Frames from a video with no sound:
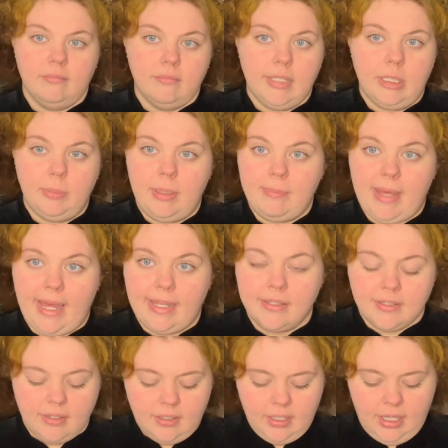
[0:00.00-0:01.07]
be
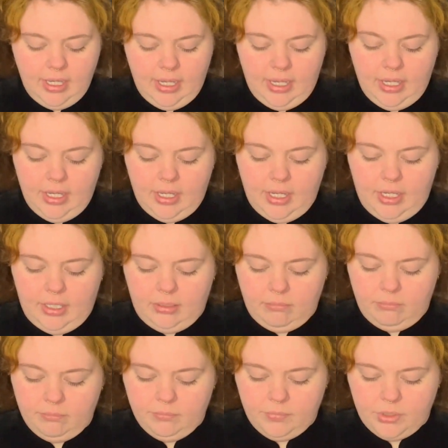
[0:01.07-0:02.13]
masked.
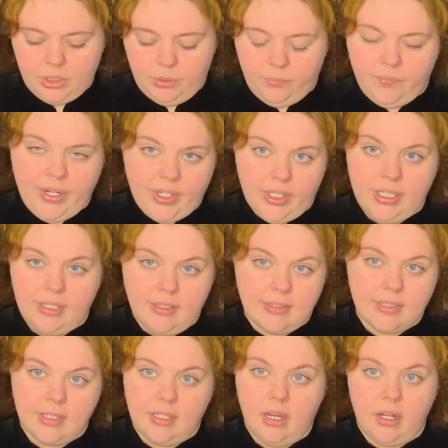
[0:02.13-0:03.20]
So very
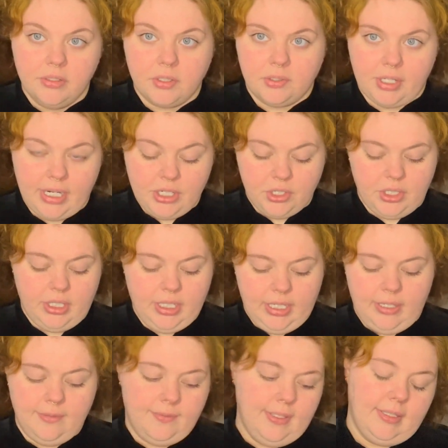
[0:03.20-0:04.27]
easy alteration
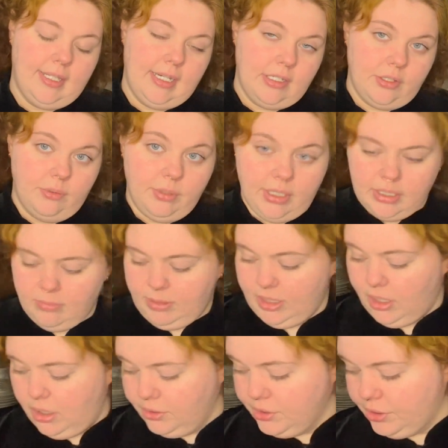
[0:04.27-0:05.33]
if they do need to be
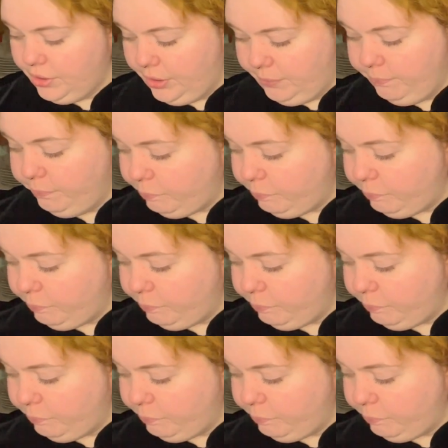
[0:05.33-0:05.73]
altered.